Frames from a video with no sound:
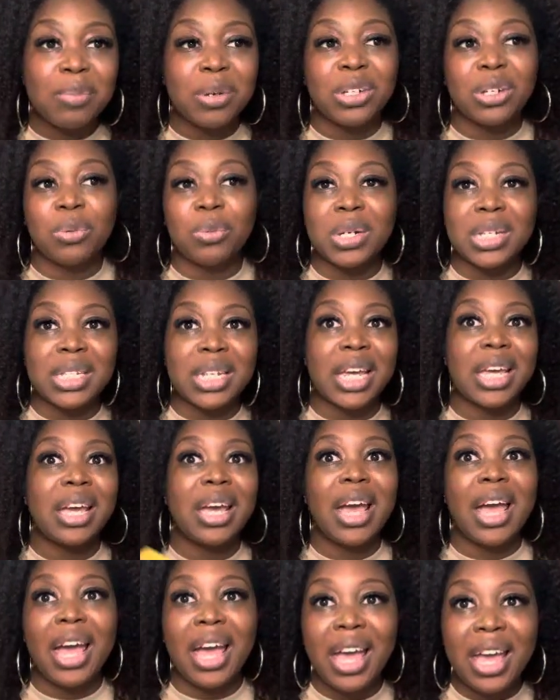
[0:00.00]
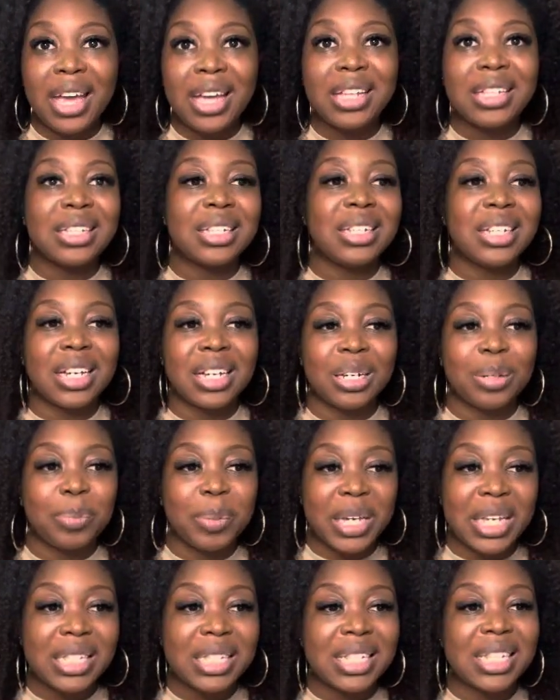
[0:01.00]
I don't want to say, hey, to Nicola
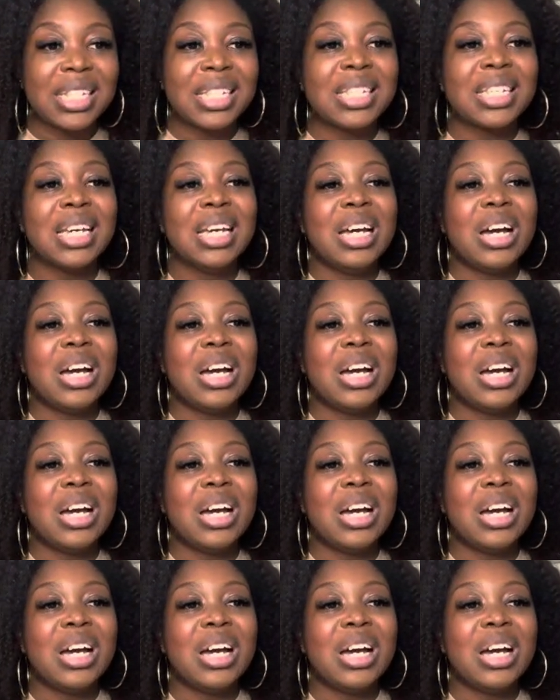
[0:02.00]
Peters.